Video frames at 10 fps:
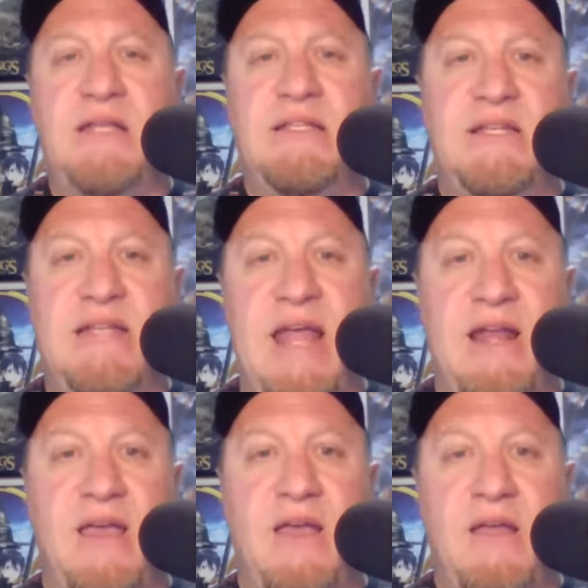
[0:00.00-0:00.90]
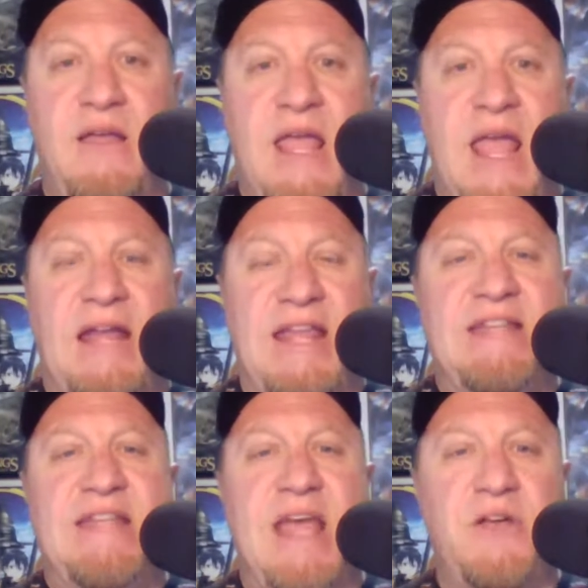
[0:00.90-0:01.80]
to Data and he
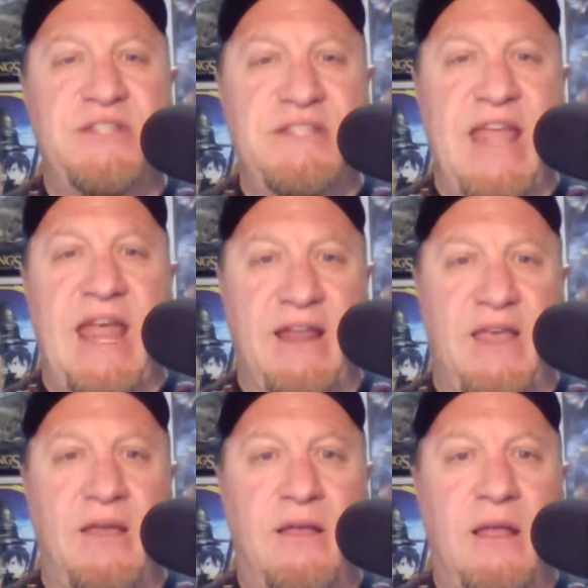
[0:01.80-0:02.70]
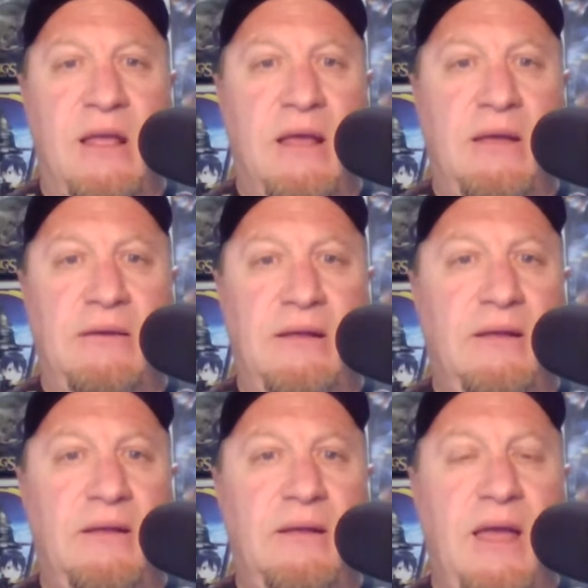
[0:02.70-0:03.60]
tells Data,
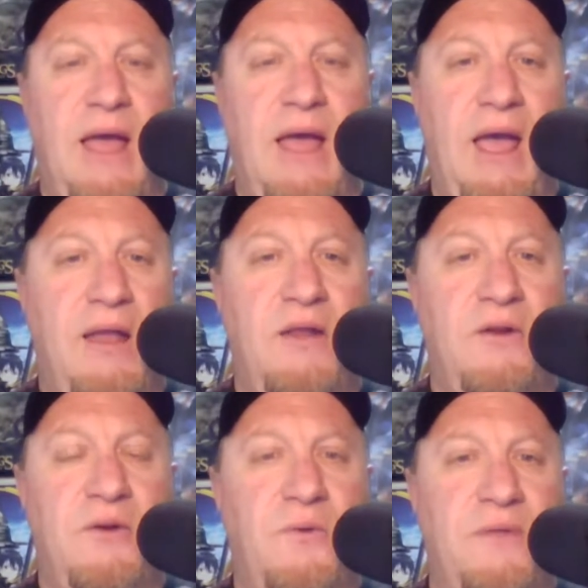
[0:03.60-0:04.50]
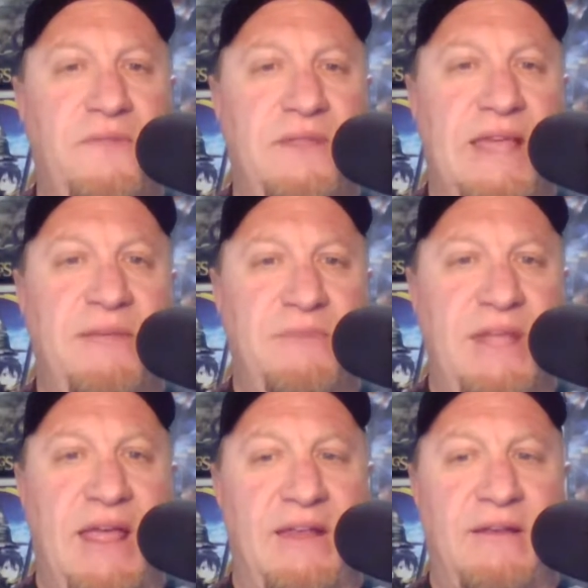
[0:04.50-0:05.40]
I don't want the game
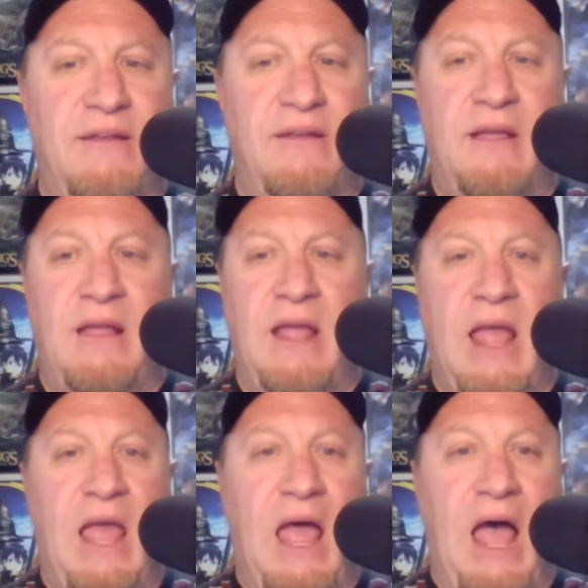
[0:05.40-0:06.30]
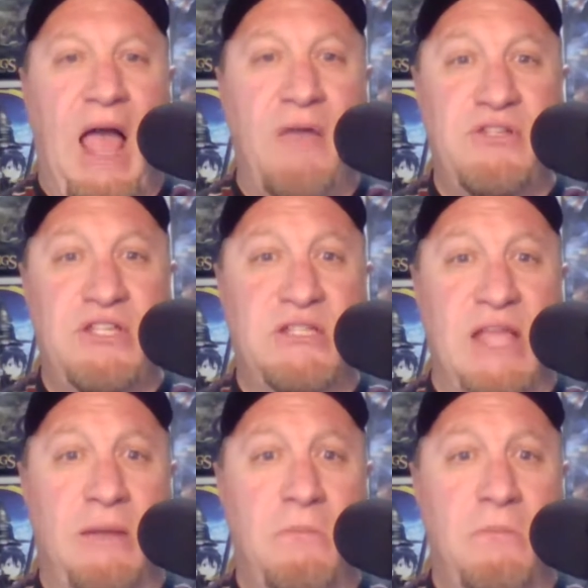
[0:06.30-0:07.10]
to end. I was just like,